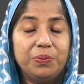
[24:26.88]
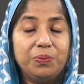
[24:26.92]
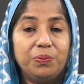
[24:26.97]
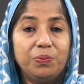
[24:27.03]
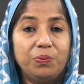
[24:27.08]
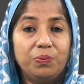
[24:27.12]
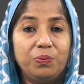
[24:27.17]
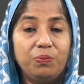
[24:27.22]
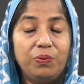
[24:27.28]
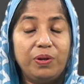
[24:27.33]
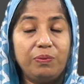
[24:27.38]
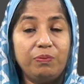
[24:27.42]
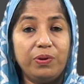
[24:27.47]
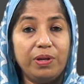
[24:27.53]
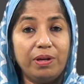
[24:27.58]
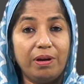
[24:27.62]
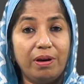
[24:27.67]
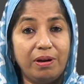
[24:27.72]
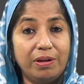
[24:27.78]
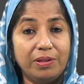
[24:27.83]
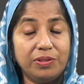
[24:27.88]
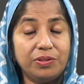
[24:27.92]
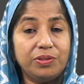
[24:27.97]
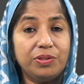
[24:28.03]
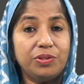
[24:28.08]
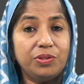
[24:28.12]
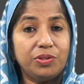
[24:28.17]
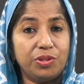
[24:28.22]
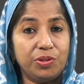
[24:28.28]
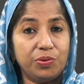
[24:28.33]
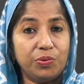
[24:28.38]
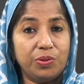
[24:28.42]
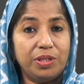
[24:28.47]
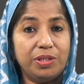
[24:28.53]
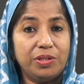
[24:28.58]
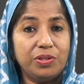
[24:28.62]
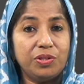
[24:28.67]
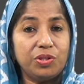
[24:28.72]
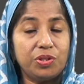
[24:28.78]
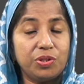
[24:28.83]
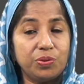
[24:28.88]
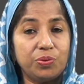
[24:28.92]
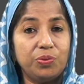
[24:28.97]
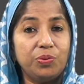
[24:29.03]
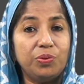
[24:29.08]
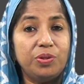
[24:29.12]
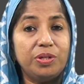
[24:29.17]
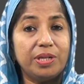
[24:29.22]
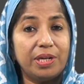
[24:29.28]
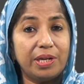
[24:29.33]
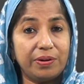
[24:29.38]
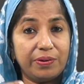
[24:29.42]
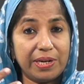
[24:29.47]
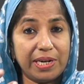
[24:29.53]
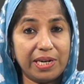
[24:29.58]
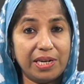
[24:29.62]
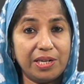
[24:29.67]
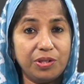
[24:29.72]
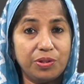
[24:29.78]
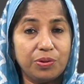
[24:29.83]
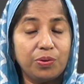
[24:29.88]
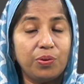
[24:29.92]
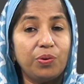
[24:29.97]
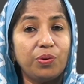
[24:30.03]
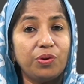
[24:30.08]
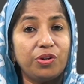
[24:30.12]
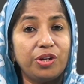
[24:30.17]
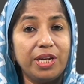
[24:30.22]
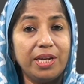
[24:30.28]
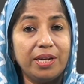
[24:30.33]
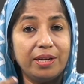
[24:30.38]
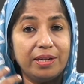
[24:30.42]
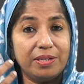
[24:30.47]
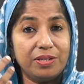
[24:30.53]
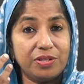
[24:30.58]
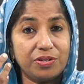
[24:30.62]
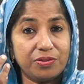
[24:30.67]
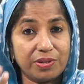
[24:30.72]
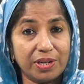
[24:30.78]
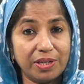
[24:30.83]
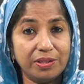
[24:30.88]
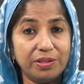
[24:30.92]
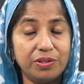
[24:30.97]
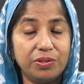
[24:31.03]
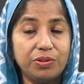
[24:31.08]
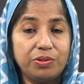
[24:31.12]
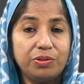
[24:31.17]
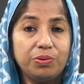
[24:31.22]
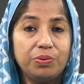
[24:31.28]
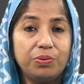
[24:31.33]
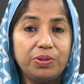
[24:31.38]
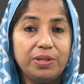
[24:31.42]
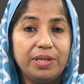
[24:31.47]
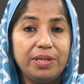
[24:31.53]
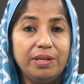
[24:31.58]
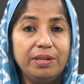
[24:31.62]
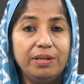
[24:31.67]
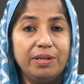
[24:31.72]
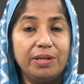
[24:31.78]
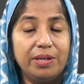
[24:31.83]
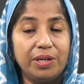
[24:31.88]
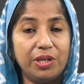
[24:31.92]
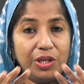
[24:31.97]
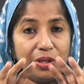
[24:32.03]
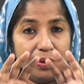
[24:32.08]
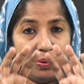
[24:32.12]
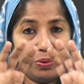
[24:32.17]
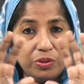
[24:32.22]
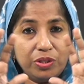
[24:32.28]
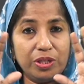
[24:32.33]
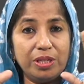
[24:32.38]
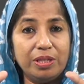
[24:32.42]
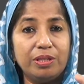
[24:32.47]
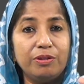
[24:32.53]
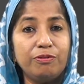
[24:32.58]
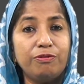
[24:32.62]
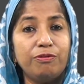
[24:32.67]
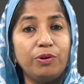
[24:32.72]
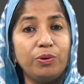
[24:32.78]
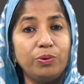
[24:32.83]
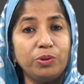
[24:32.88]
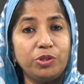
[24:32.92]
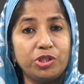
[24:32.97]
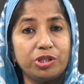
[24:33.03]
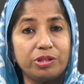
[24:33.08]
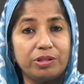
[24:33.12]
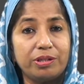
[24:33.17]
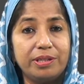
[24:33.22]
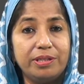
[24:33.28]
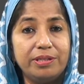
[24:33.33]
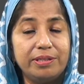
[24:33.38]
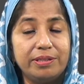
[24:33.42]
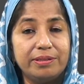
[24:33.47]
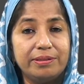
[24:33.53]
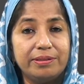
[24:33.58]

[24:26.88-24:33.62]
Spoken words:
when we ask the students to narrate or reconstruct a story using the flow chart,